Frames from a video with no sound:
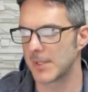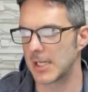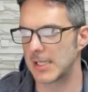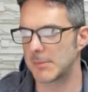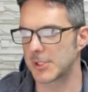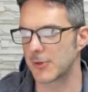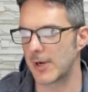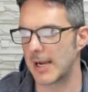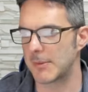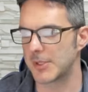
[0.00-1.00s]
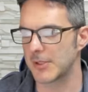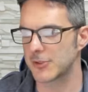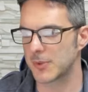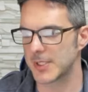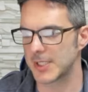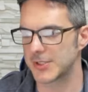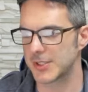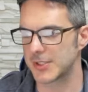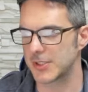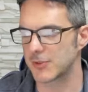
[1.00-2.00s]
And I'm going to grab another
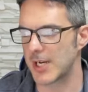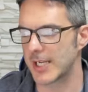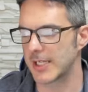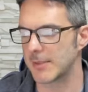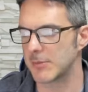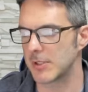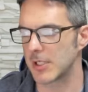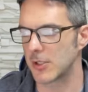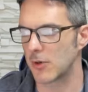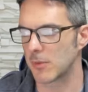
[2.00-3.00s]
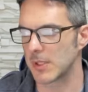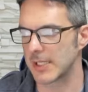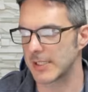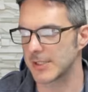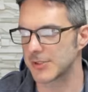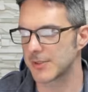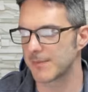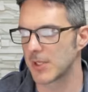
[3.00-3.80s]
2960 and drag him and go over like this.